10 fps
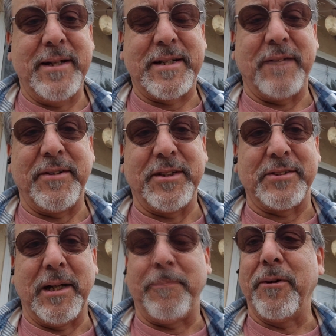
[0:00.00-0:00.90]
cover
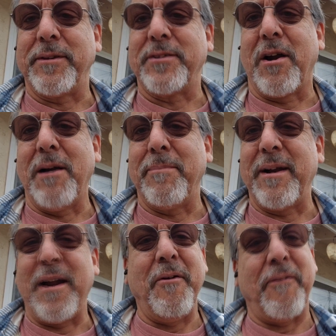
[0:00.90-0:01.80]
this up with the tarp, but
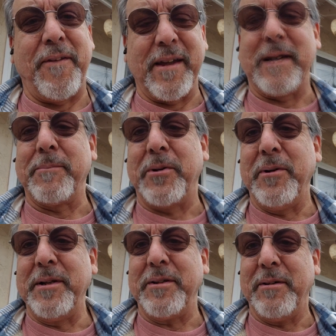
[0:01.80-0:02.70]
I don't think I'm
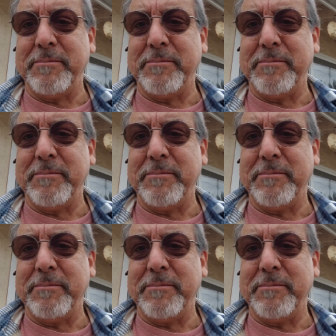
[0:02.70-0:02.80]
going to.